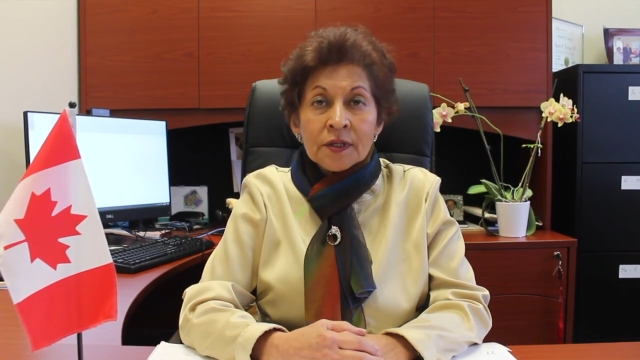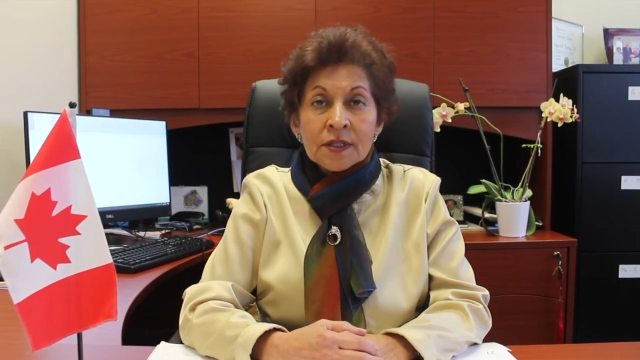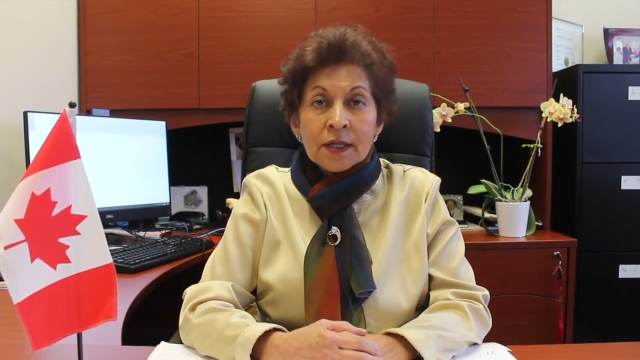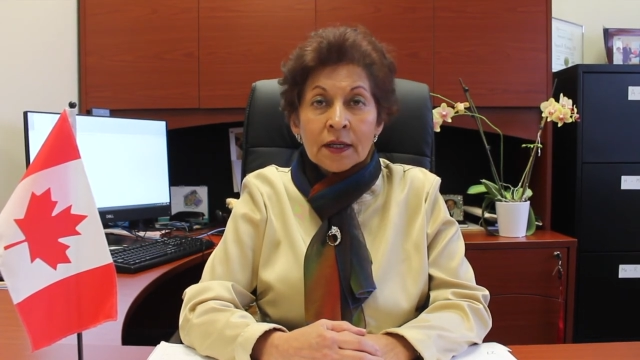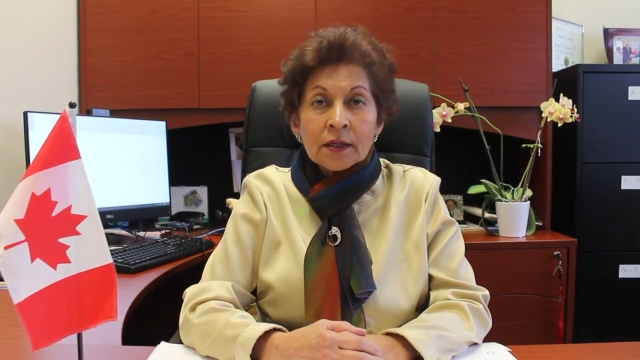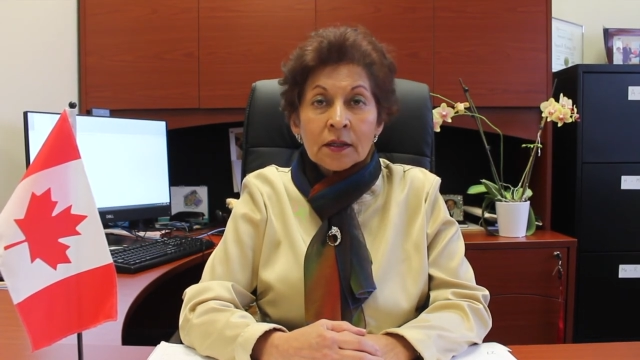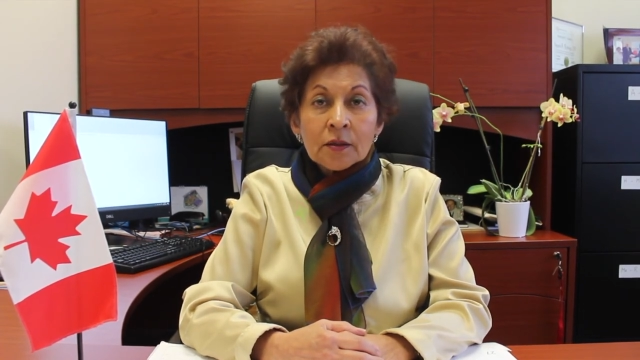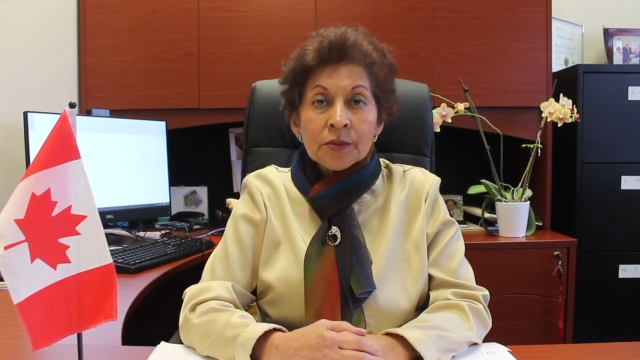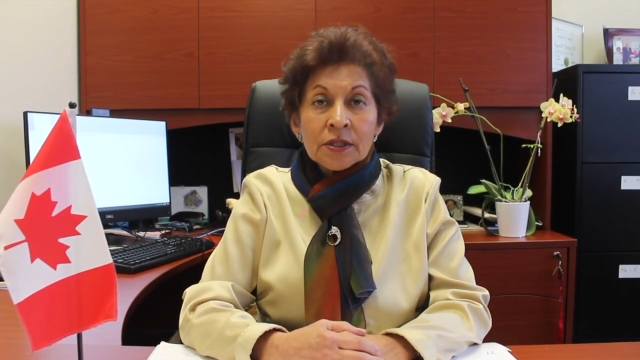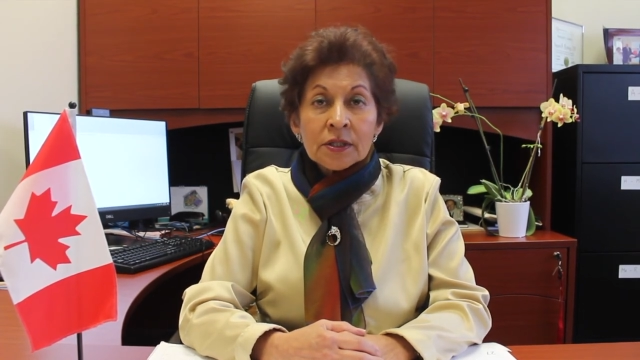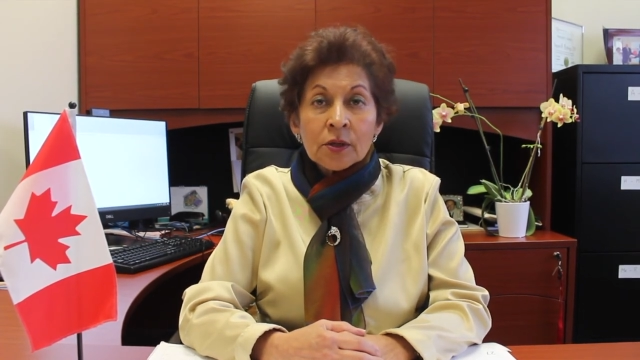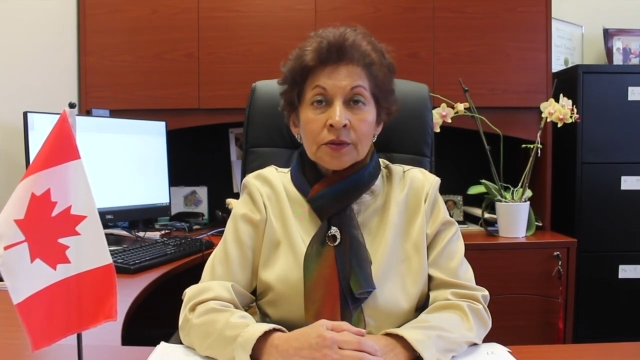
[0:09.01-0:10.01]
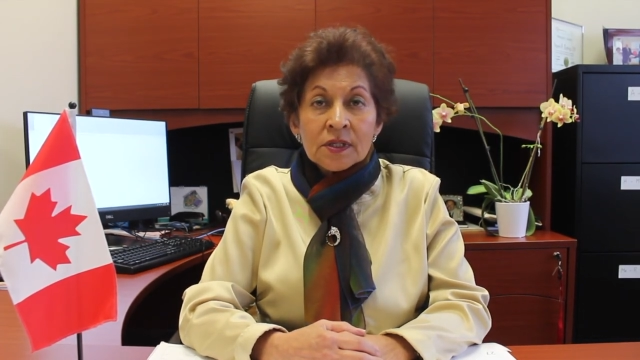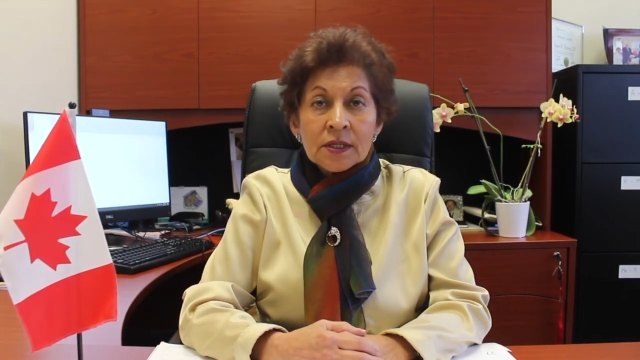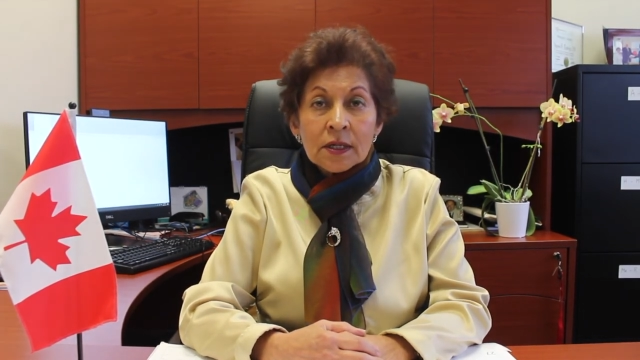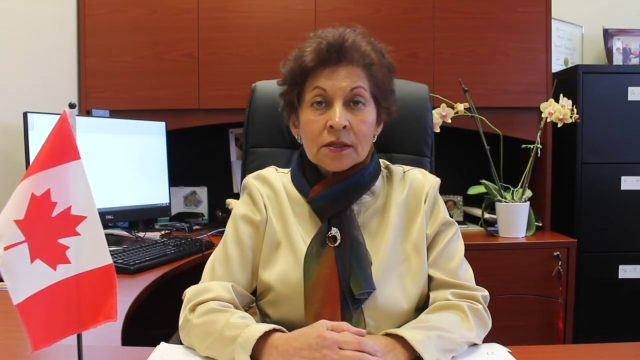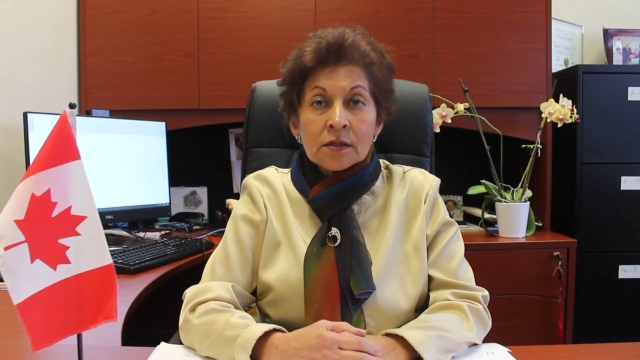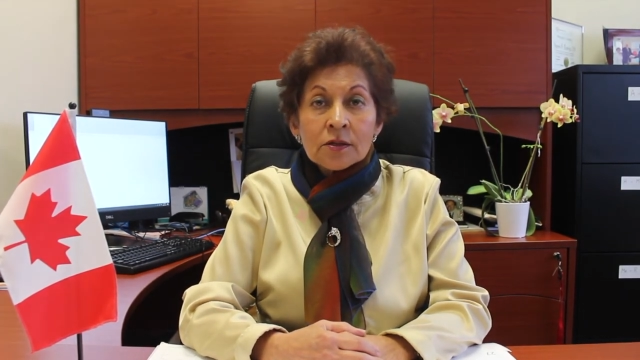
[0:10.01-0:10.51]
Standing Committee on
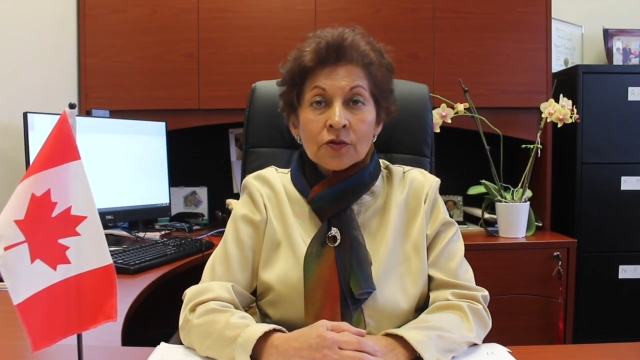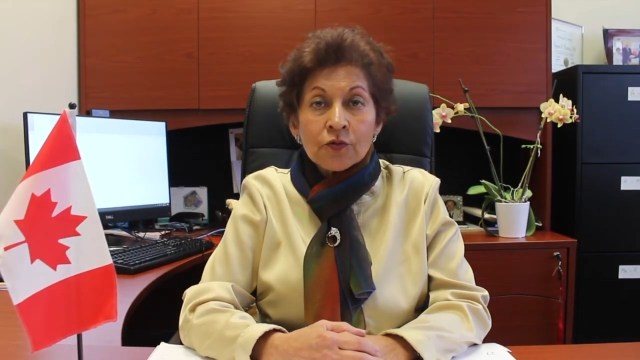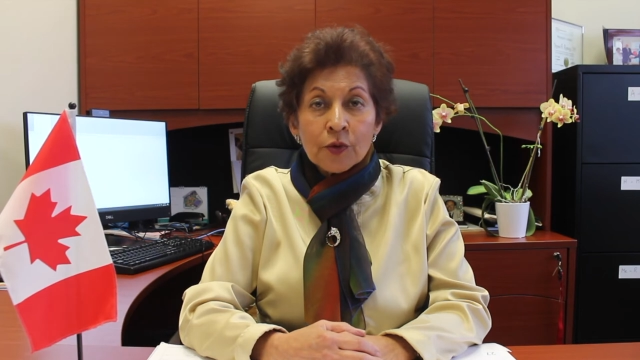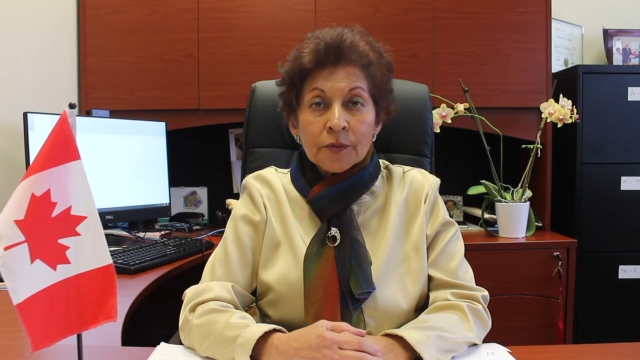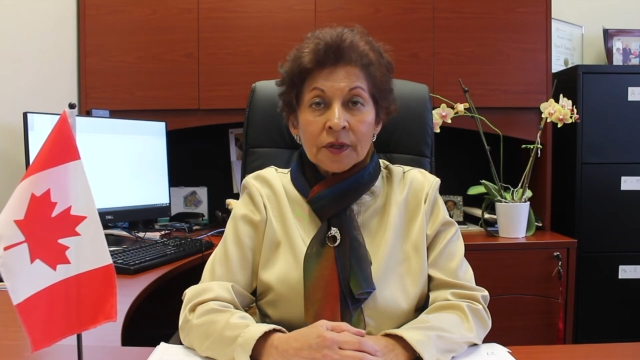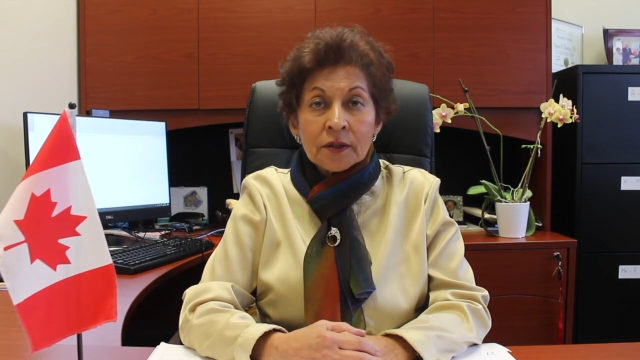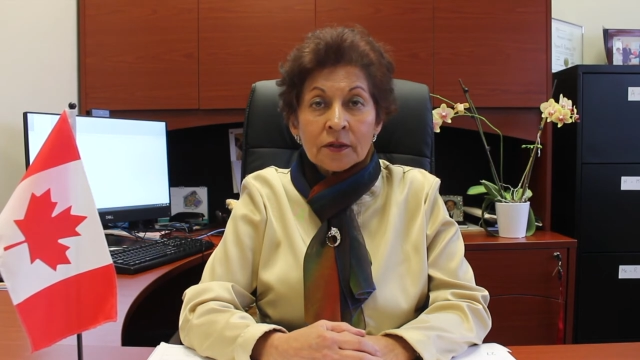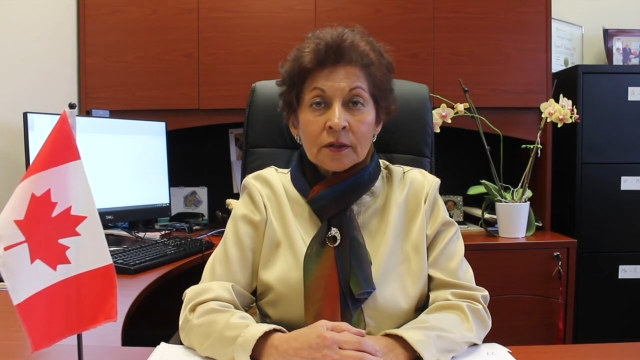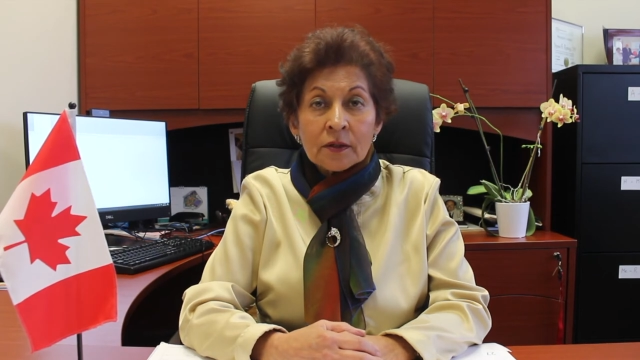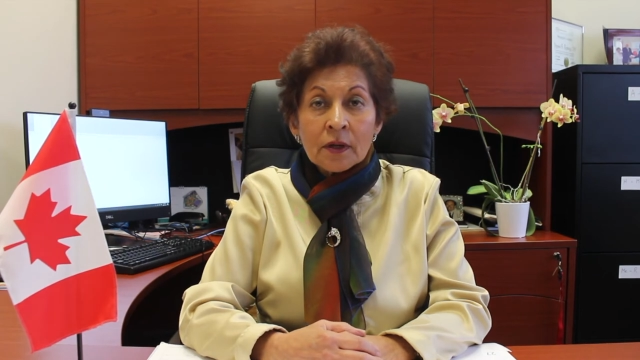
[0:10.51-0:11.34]
Status of Women,